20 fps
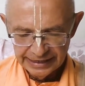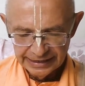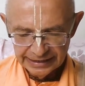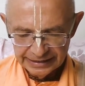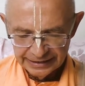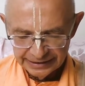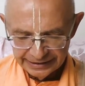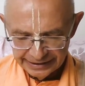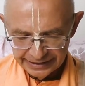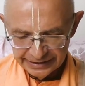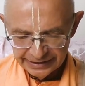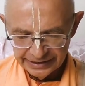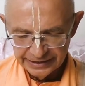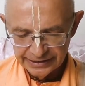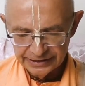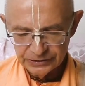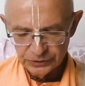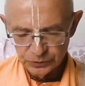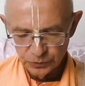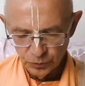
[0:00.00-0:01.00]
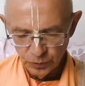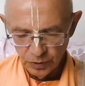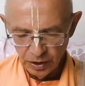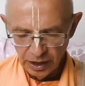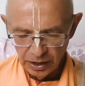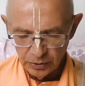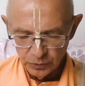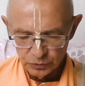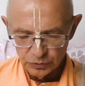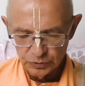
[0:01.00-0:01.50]
clinging to
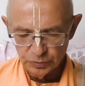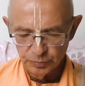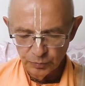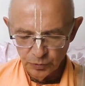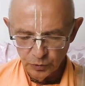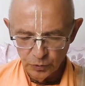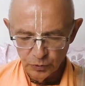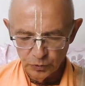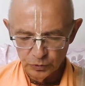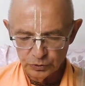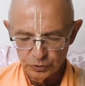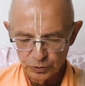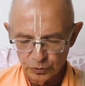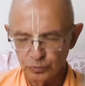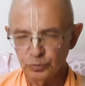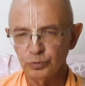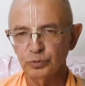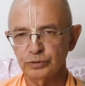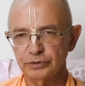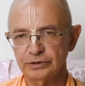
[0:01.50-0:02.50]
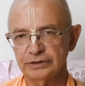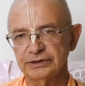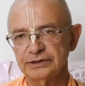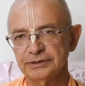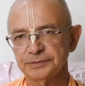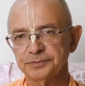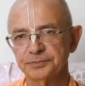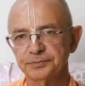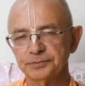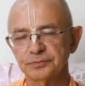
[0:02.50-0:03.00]
outmoded rules.